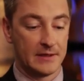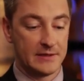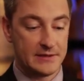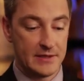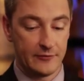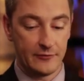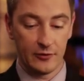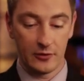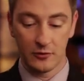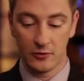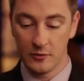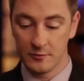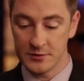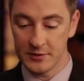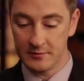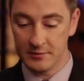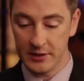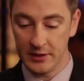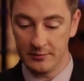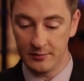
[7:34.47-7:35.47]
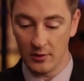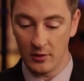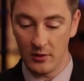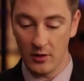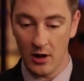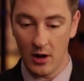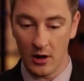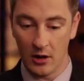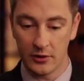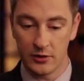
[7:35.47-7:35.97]
different groups of
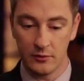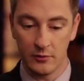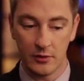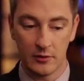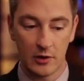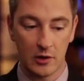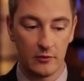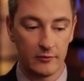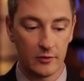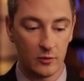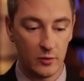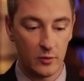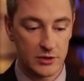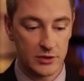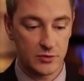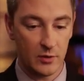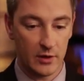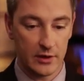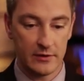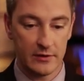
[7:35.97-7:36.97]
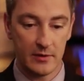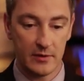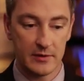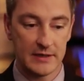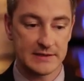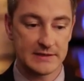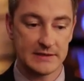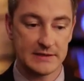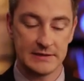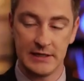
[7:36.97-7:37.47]
people arguing over which one of them
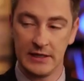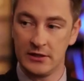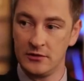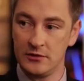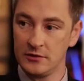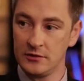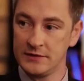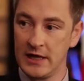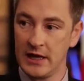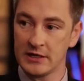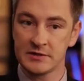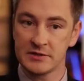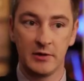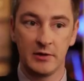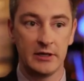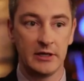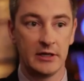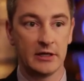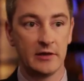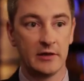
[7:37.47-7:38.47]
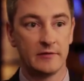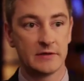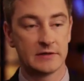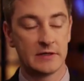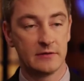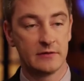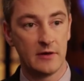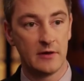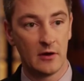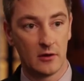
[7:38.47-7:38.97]
gets to take your tax money and give yep. it
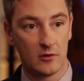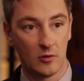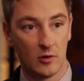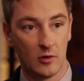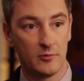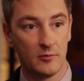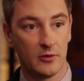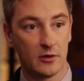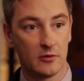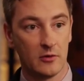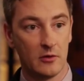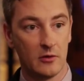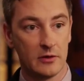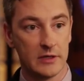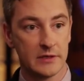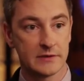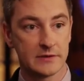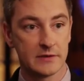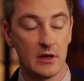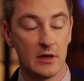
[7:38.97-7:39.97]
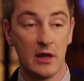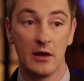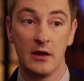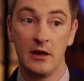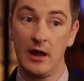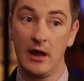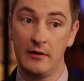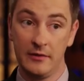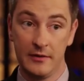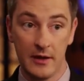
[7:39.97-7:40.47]
to their corporate cronies. Yep.
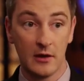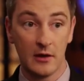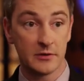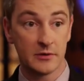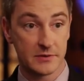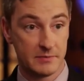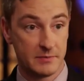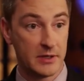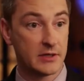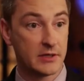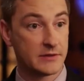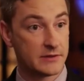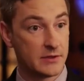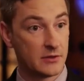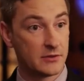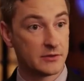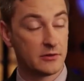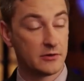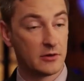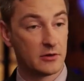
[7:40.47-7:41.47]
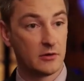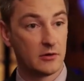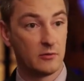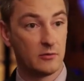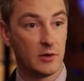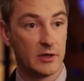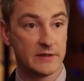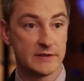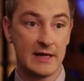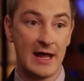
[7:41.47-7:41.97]
Not theirs, because theirs are the
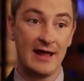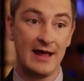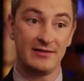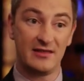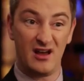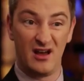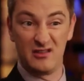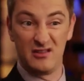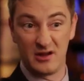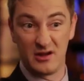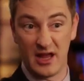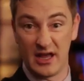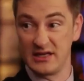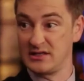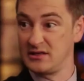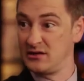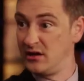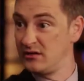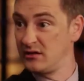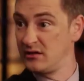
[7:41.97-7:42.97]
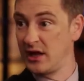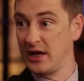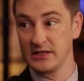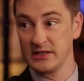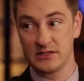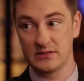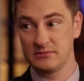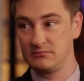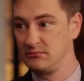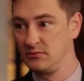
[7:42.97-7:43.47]
good ones, not the other guys. The other
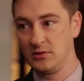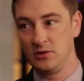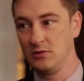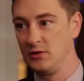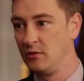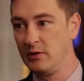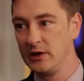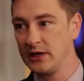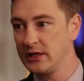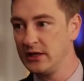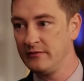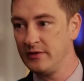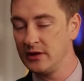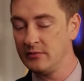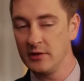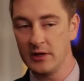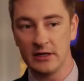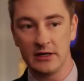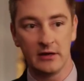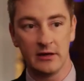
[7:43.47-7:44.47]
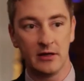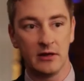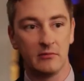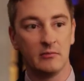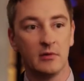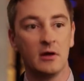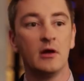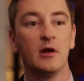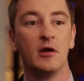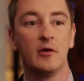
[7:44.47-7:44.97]
guys, yeah. you don't want to give any money to
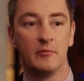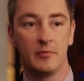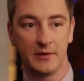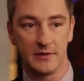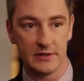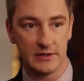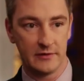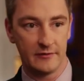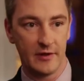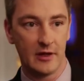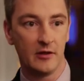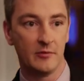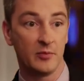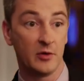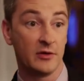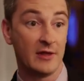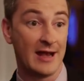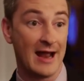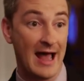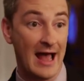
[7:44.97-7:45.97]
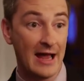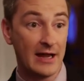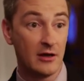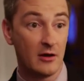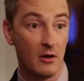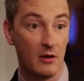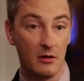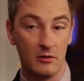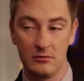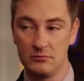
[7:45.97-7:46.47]
him. But the developer that I
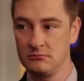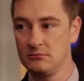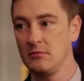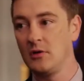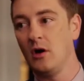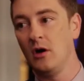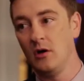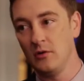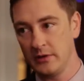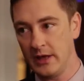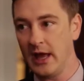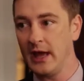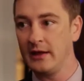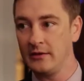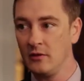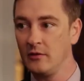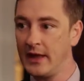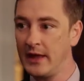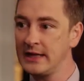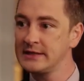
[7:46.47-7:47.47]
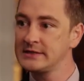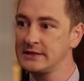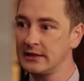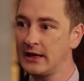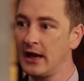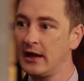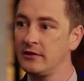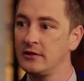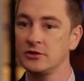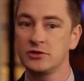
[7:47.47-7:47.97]
know, oh yeah, no, that's the
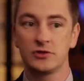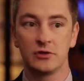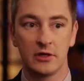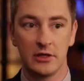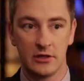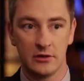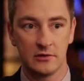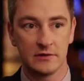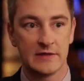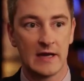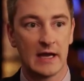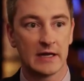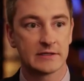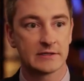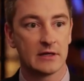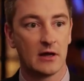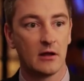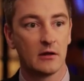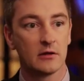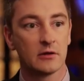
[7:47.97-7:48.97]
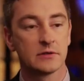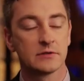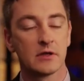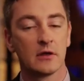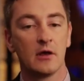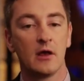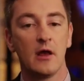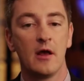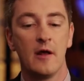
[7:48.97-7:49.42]
guy that should get your tax dollars.